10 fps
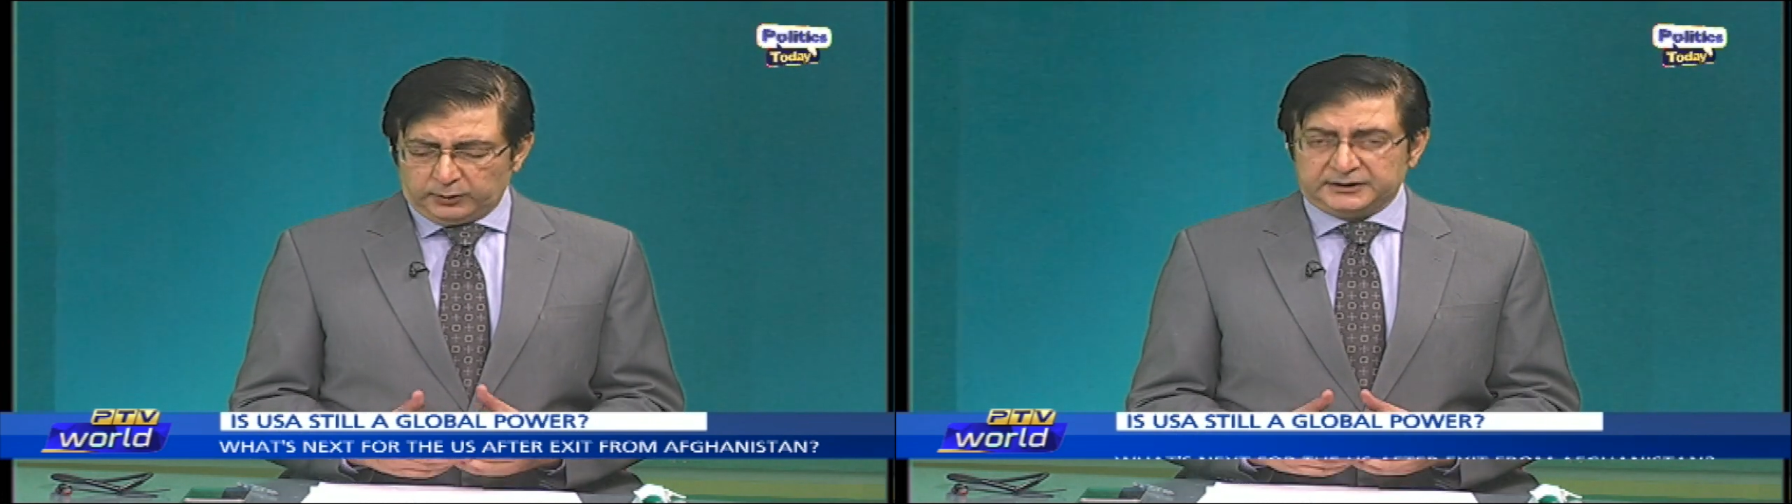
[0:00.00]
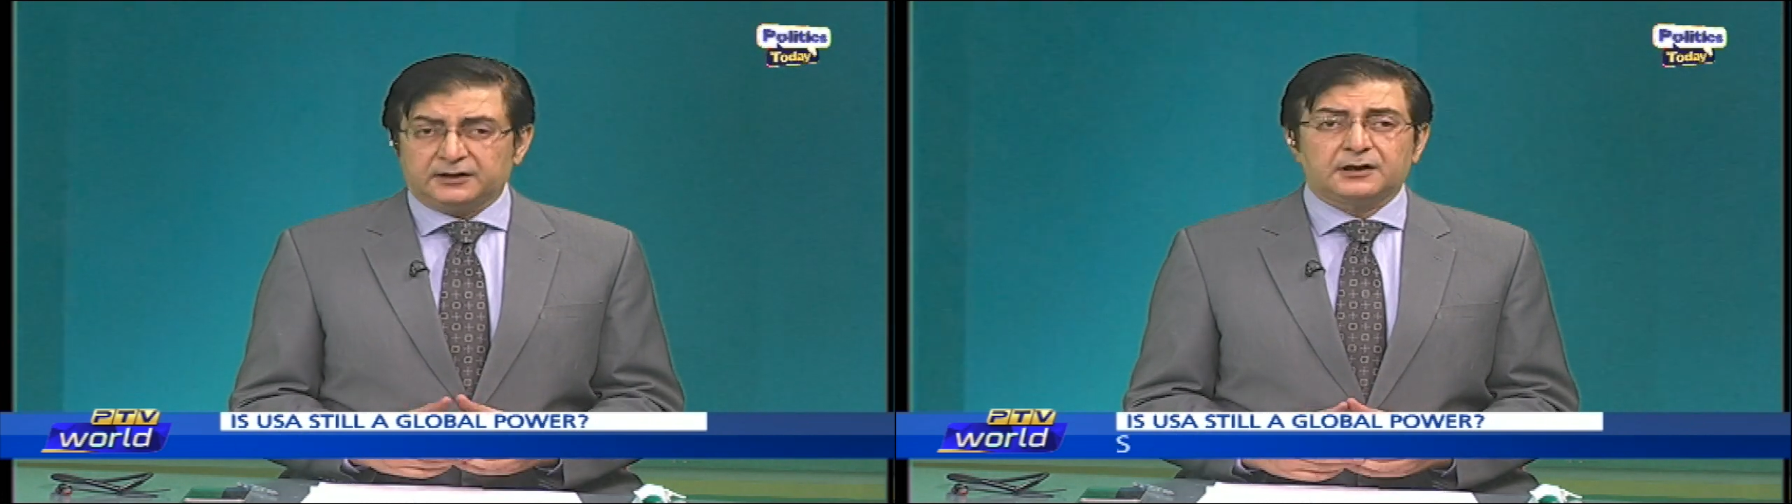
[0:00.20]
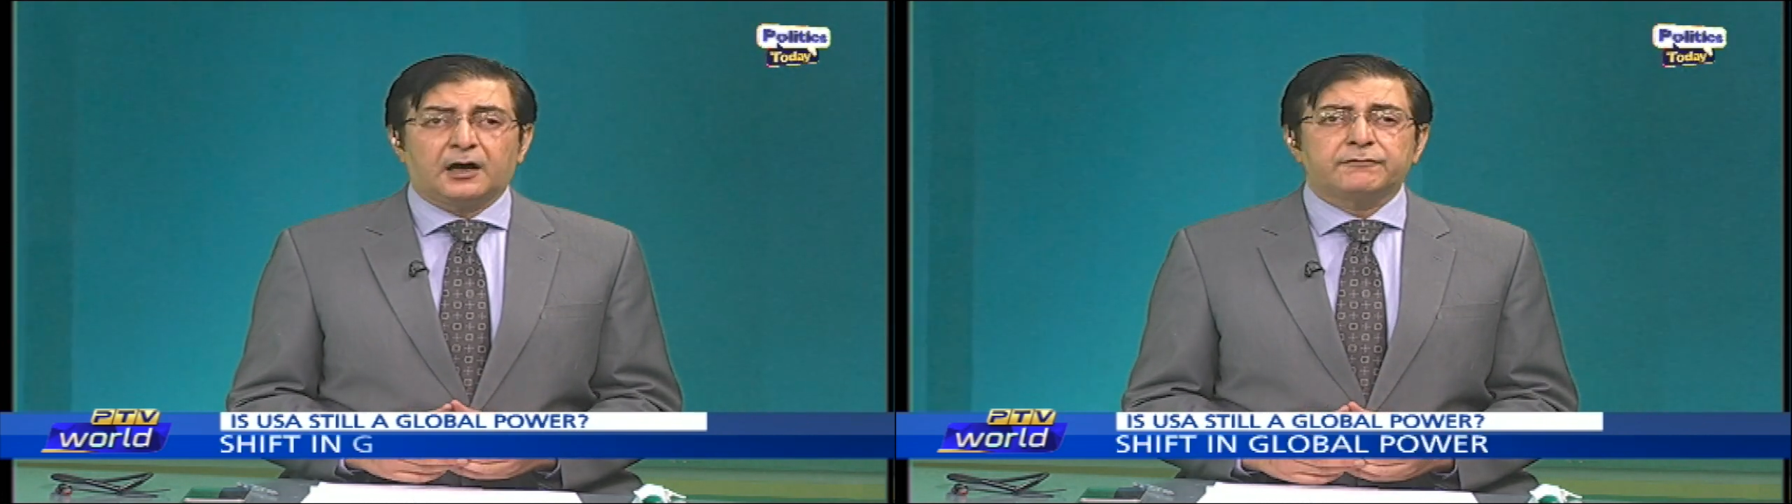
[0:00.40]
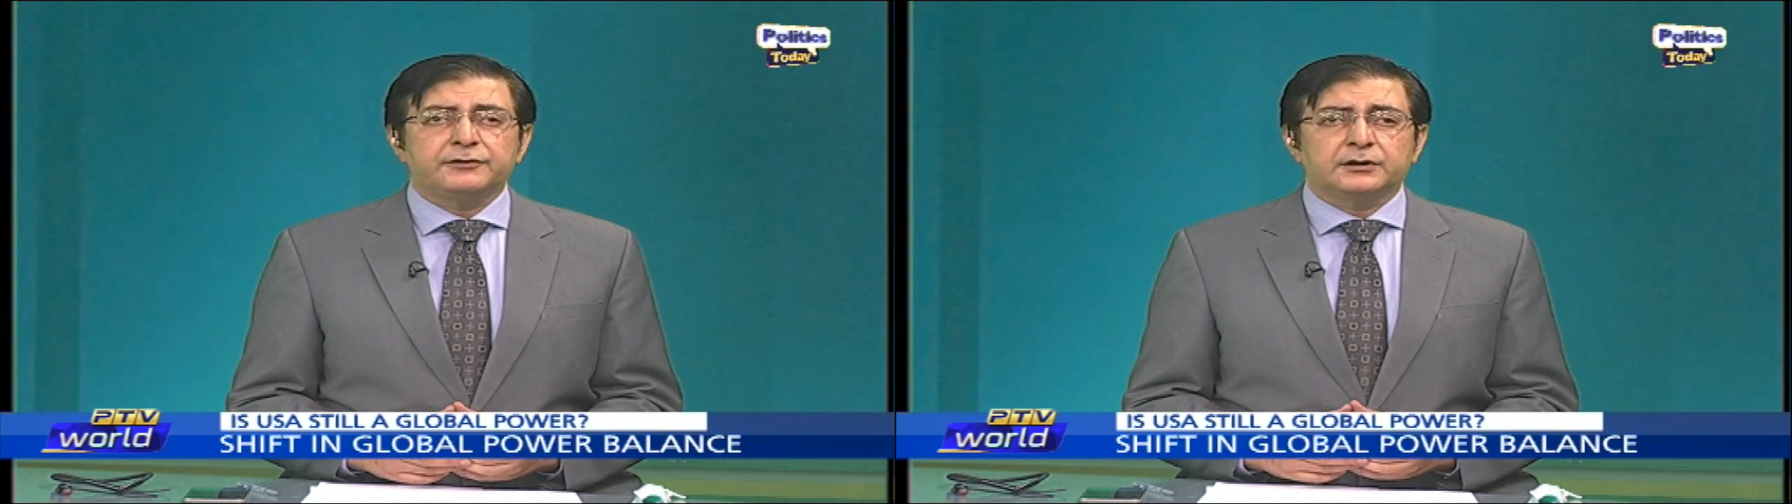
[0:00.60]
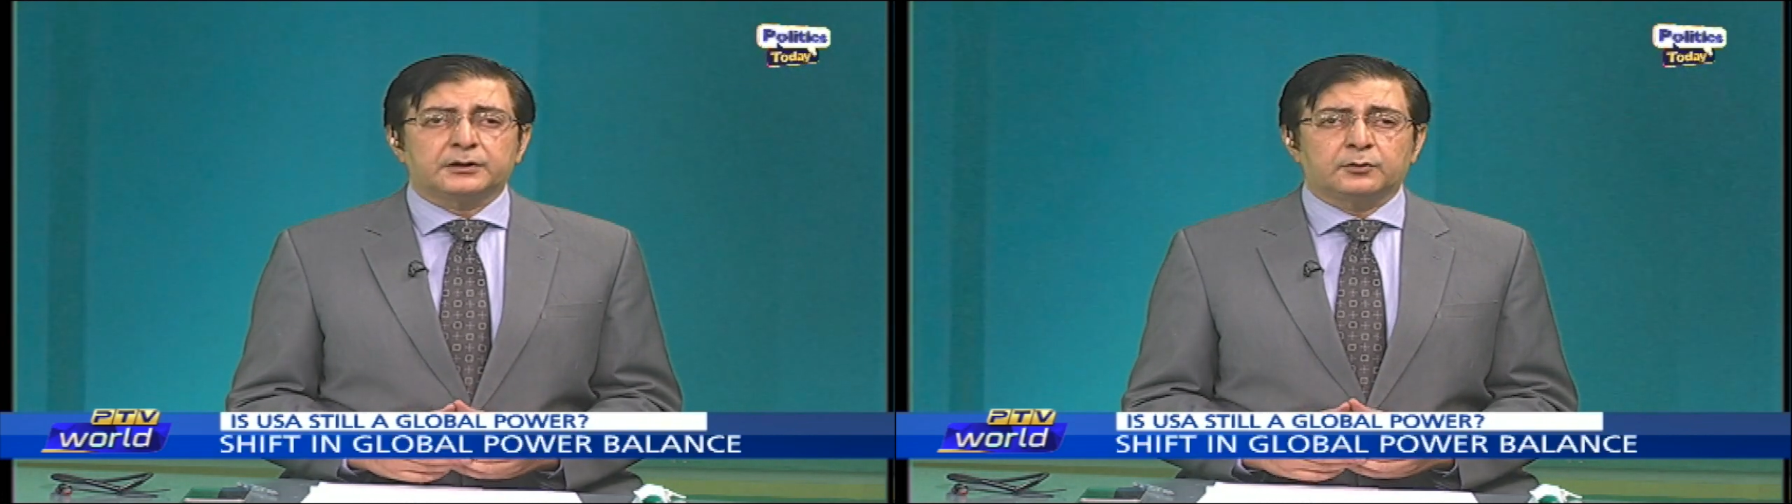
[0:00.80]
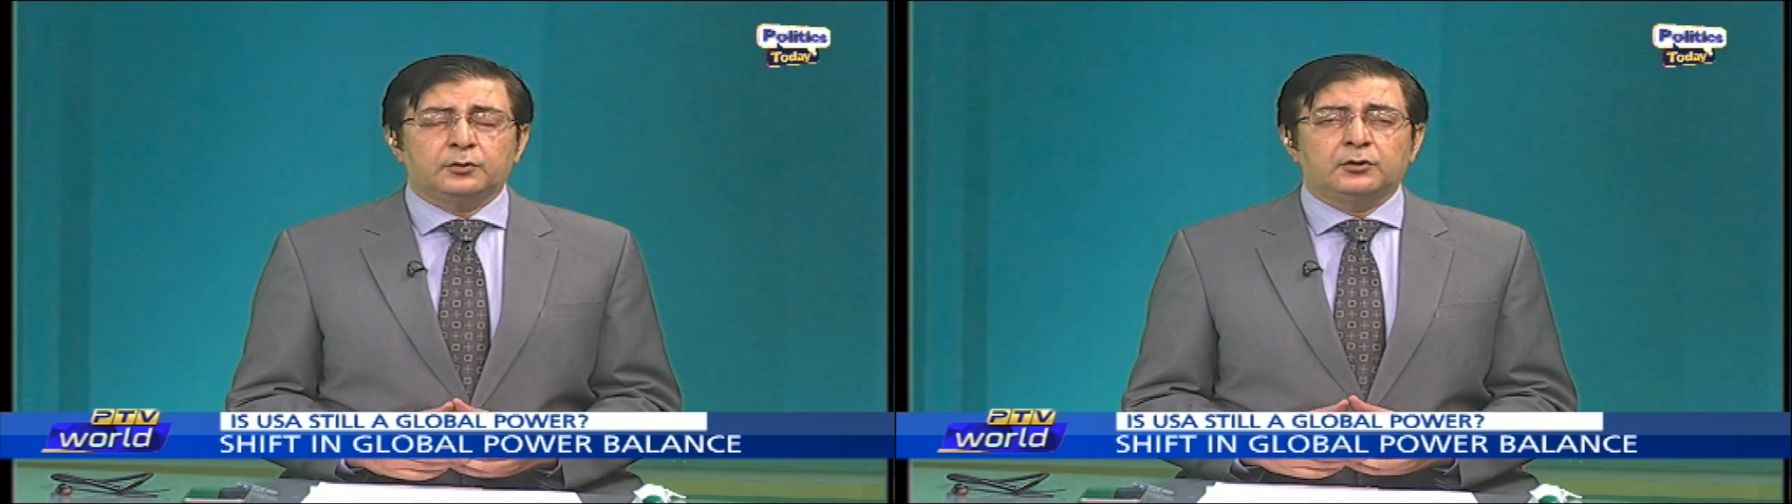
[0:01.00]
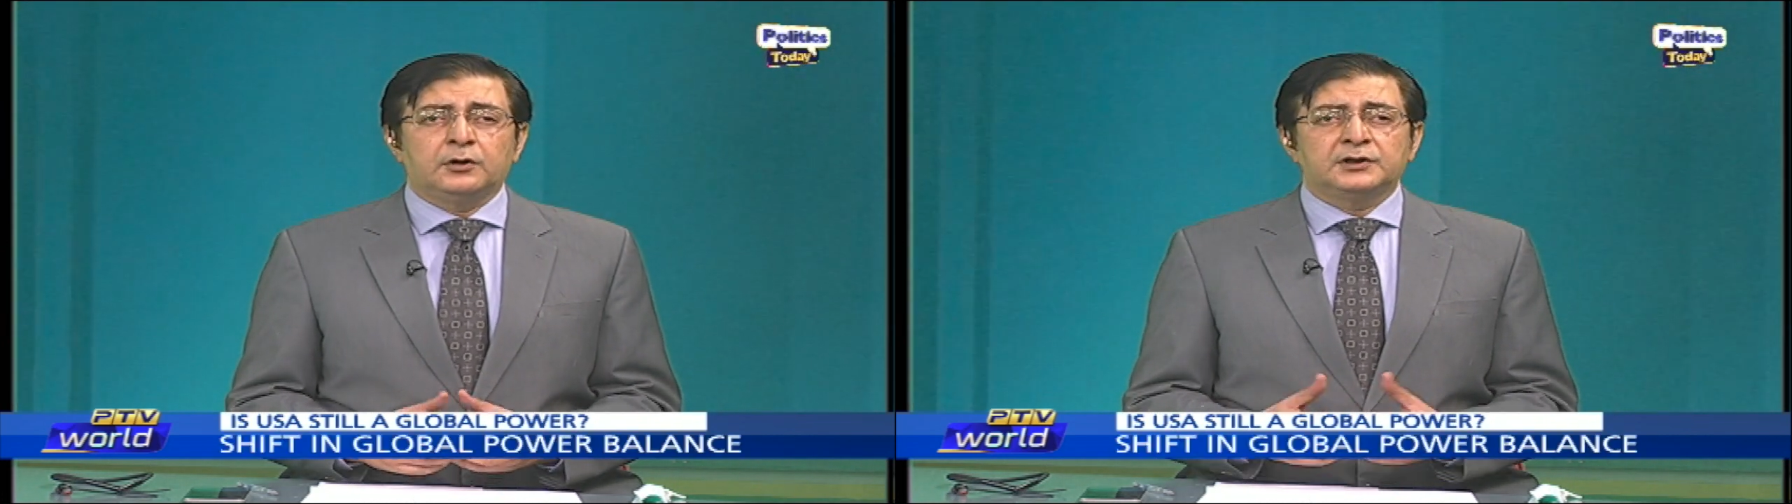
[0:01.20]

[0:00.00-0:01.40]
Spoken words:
1.5 years ago.